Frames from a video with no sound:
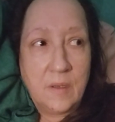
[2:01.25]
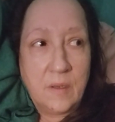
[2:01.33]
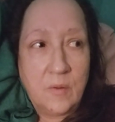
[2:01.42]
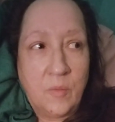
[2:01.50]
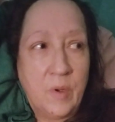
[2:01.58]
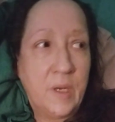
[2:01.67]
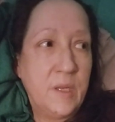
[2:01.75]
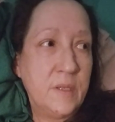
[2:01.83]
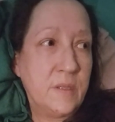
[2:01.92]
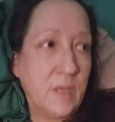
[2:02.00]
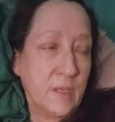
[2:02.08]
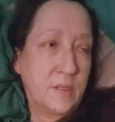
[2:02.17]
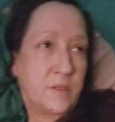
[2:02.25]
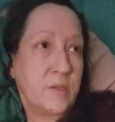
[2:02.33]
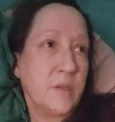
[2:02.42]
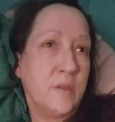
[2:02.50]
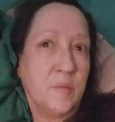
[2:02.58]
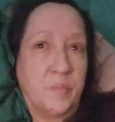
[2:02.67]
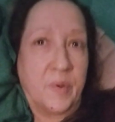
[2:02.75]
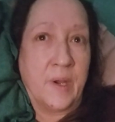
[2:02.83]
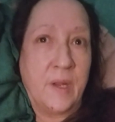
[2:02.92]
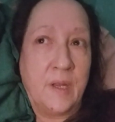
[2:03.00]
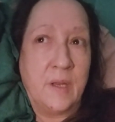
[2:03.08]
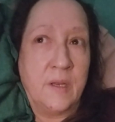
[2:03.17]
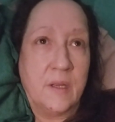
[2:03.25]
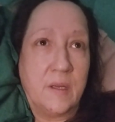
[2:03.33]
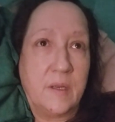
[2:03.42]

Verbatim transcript: what it does to the brain